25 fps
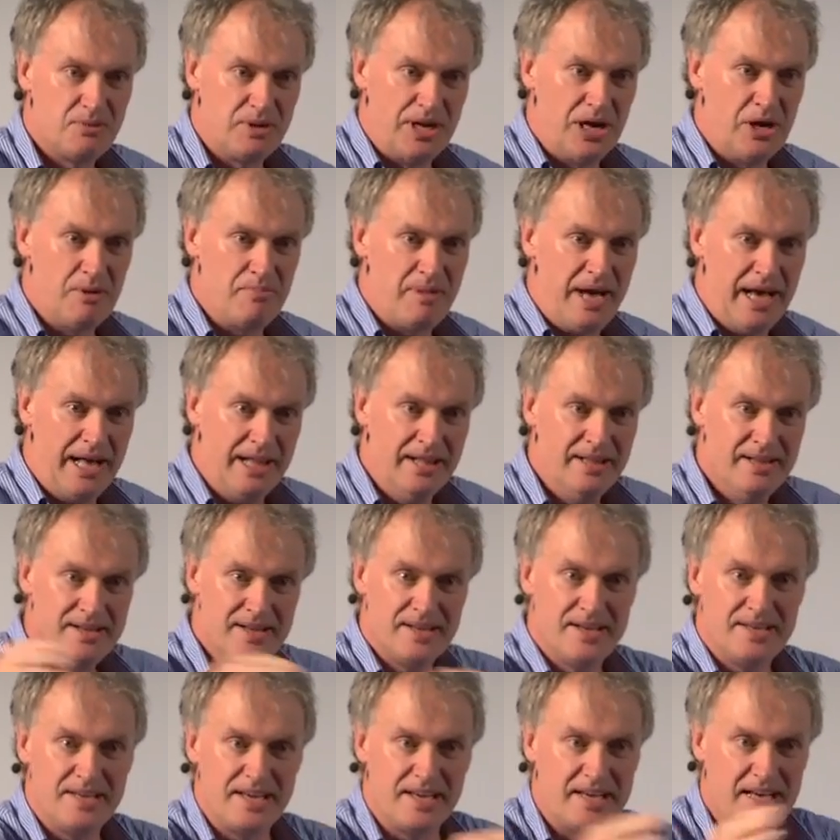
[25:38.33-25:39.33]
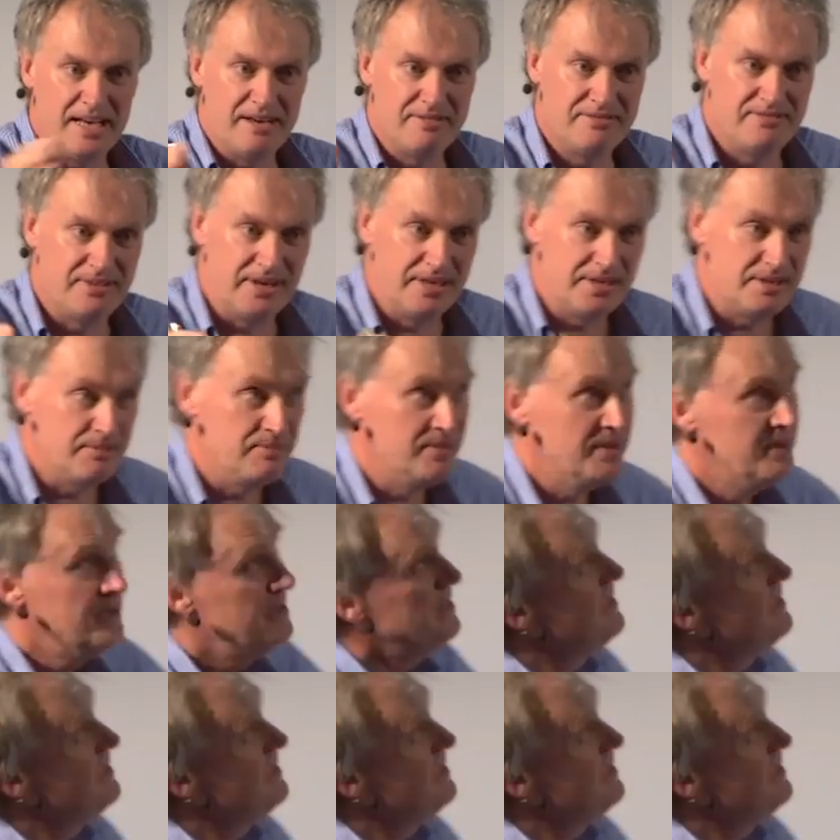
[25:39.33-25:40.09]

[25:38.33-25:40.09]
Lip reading: Without MAL, you can't fight them.